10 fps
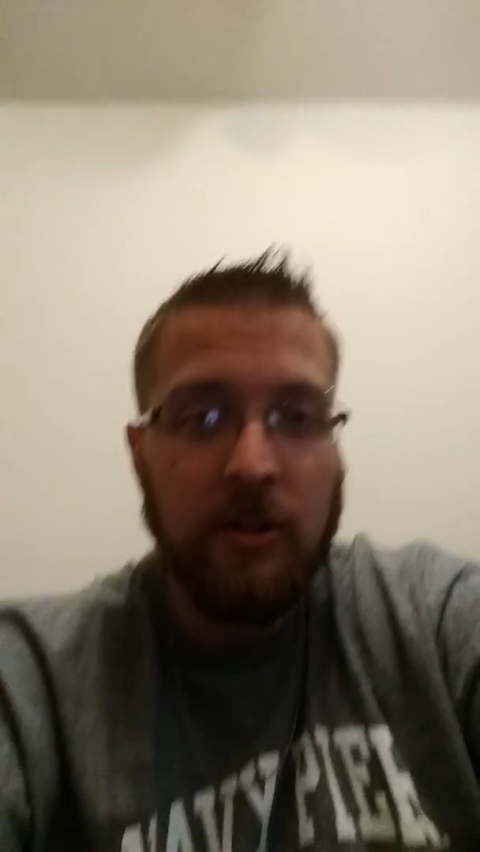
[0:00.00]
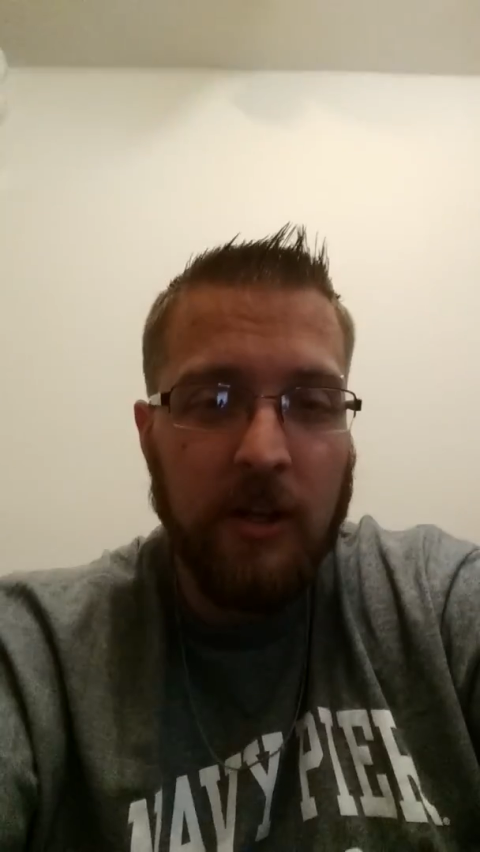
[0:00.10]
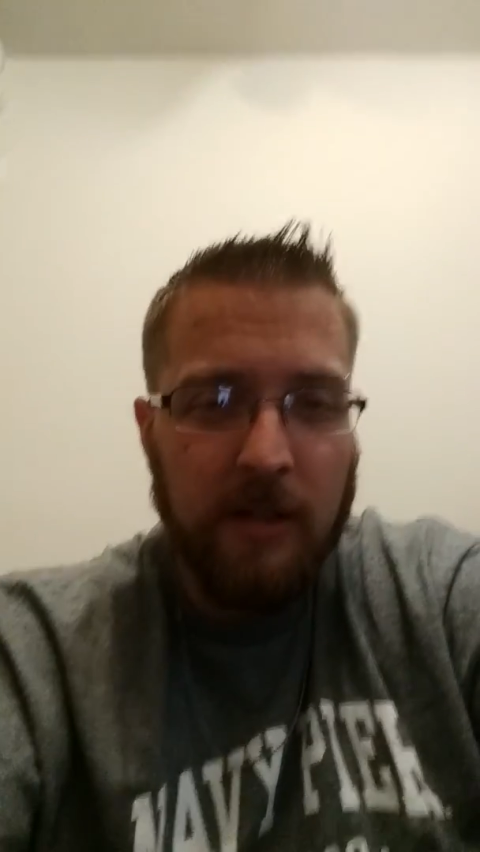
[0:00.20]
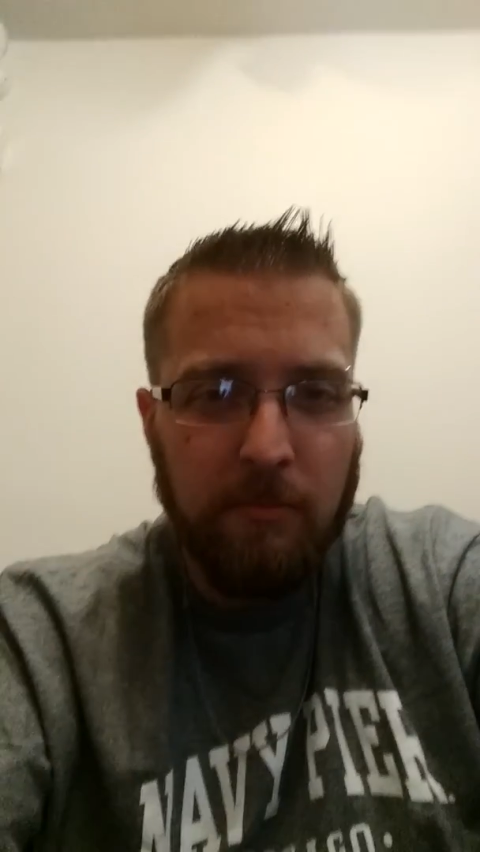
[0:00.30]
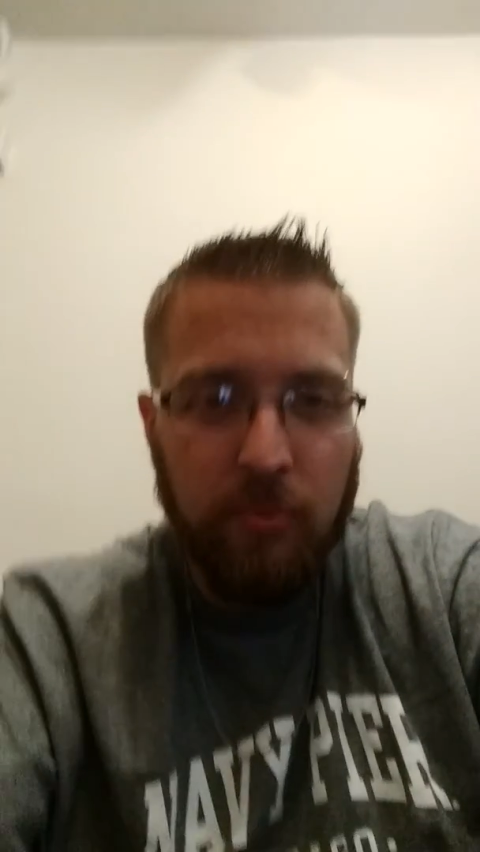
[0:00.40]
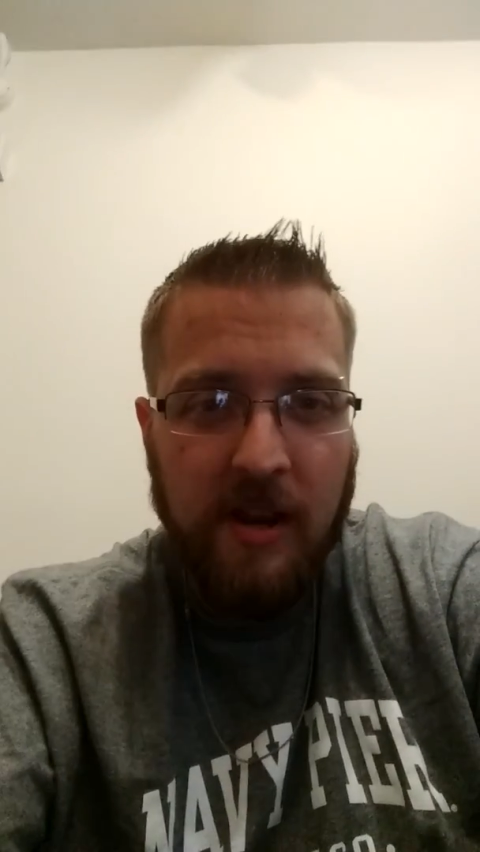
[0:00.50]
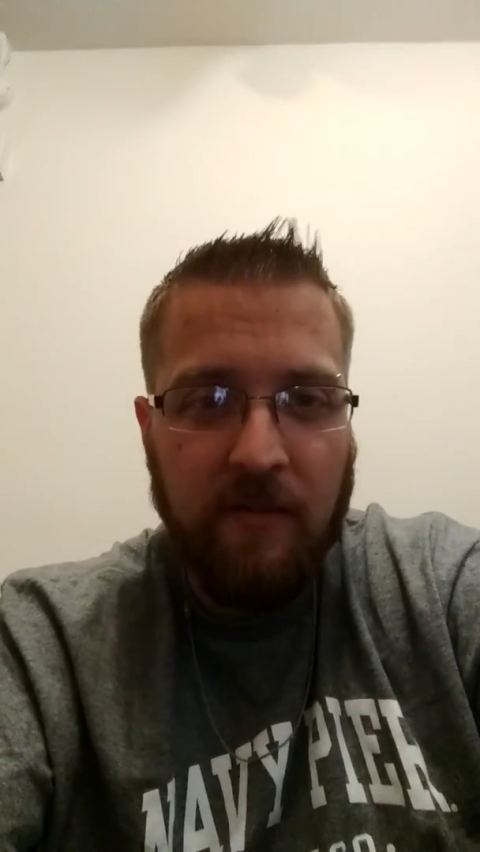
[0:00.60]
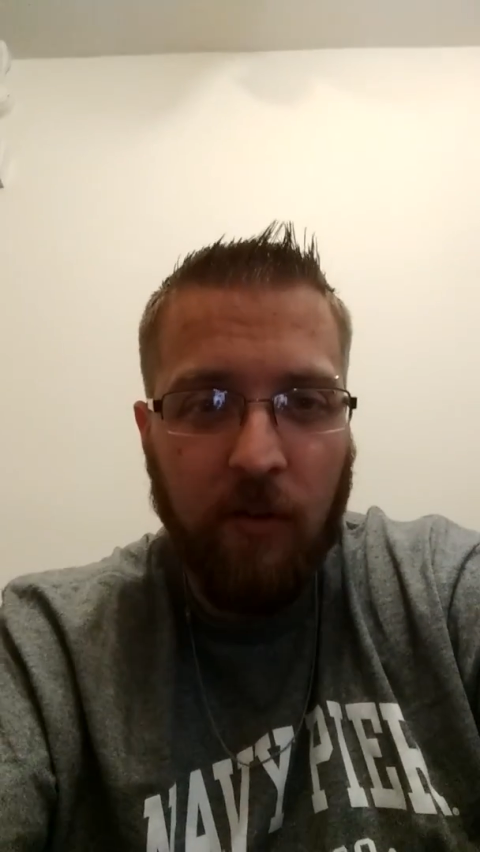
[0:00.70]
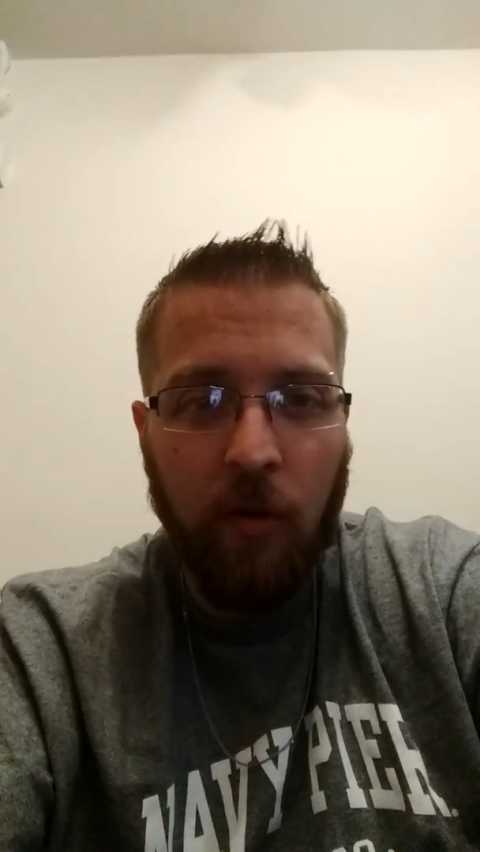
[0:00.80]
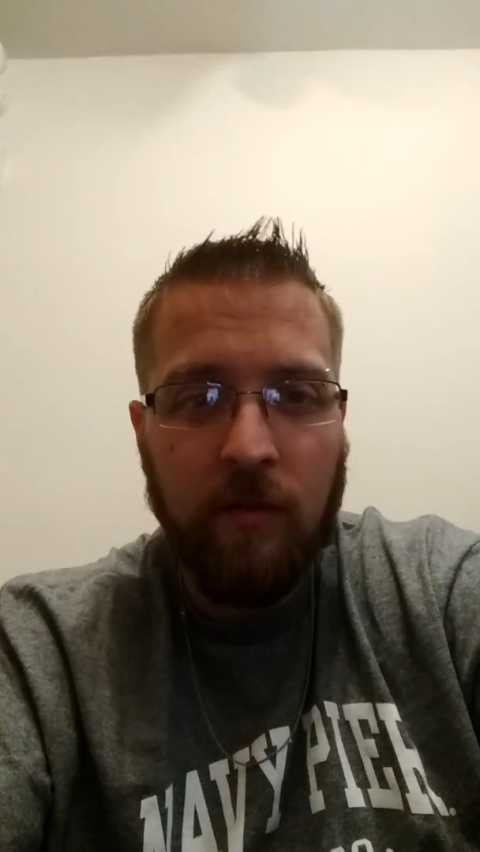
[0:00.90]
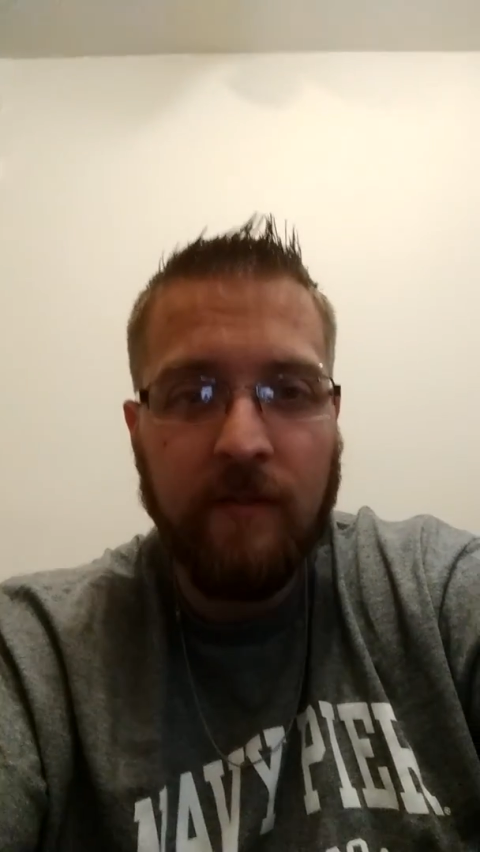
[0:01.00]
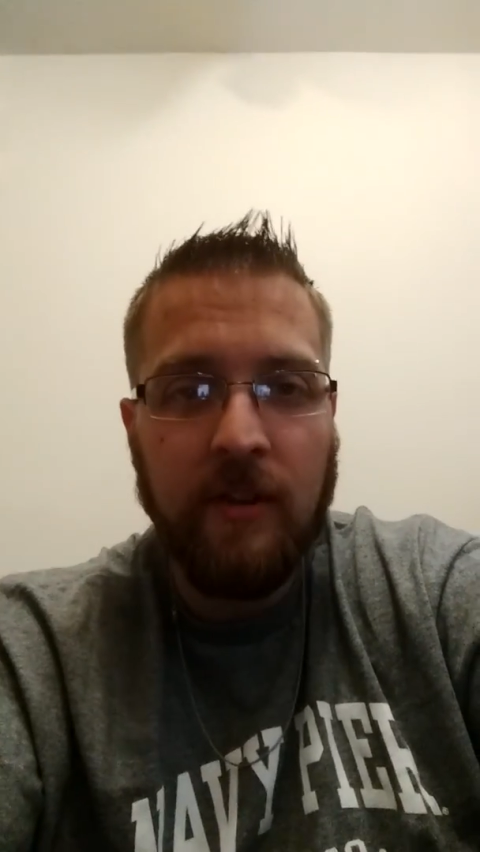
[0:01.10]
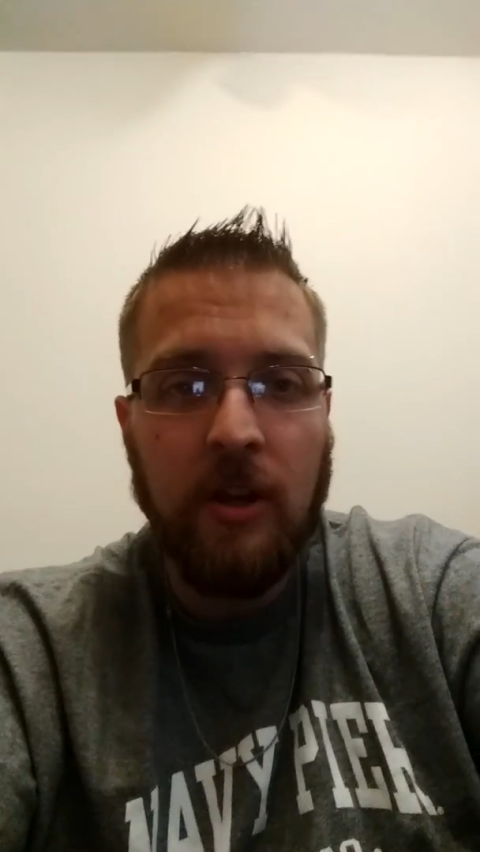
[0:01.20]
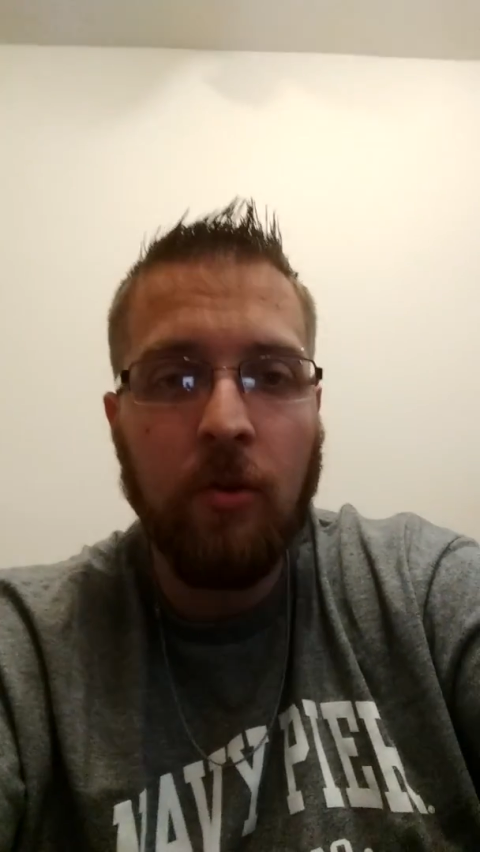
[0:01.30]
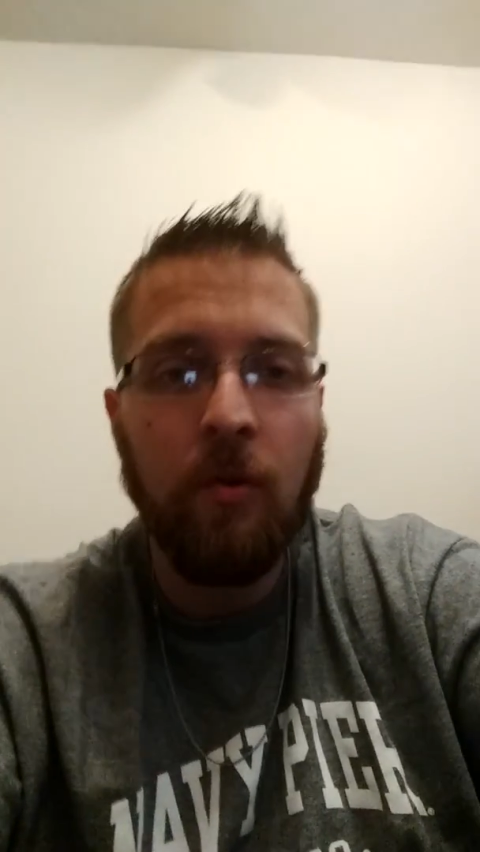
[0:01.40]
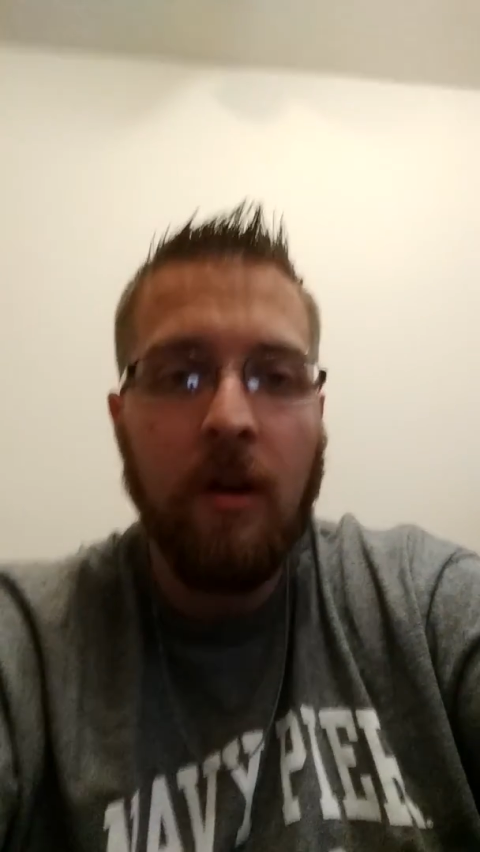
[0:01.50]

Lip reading: good brief overview